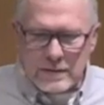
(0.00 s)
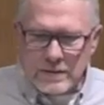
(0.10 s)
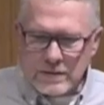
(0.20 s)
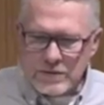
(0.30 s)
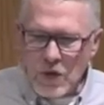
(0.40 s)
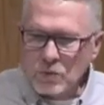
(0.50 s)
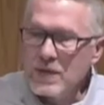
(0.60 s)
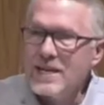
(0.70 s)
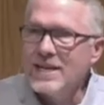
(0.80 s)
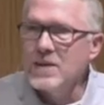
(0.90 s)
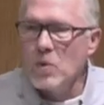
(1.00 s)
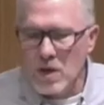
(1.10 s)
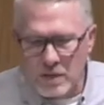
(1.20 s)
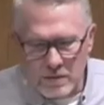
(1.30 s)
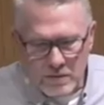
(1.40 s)
Don't let
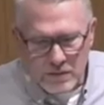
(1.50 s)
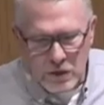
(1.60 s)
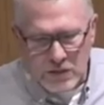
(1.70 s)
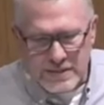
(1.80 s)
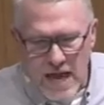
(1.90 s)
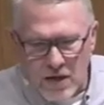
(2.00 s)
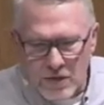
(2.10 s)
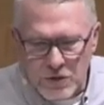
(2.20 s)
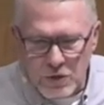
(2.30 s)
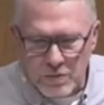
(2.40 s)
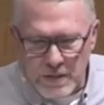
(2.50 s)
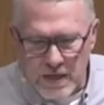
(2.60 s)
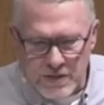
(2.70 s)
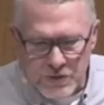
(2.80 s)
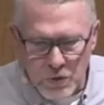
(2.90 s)
anyone look down on you
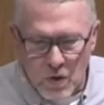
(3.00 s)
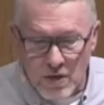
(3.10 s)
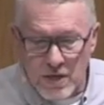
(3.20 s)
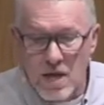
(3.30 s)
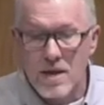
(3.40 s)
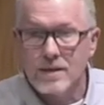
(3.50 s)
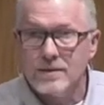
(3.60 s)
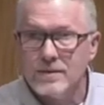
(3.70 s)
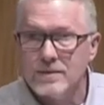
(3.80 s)
because you are young,